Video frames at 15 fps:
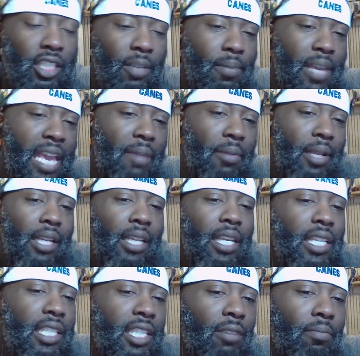should be able to at
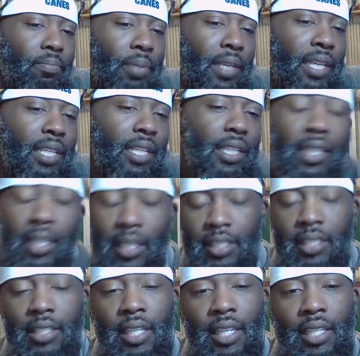least compete
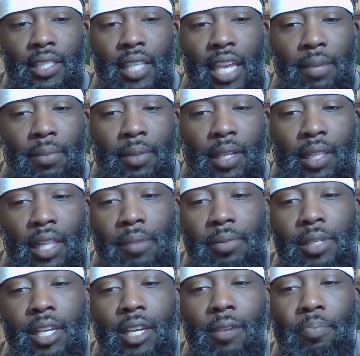against Nick Saban.
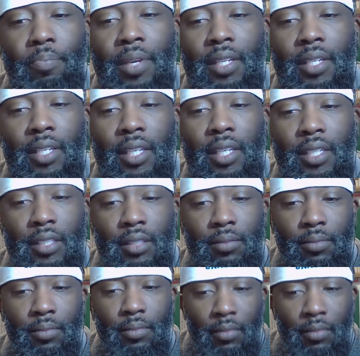Clemson competing against him.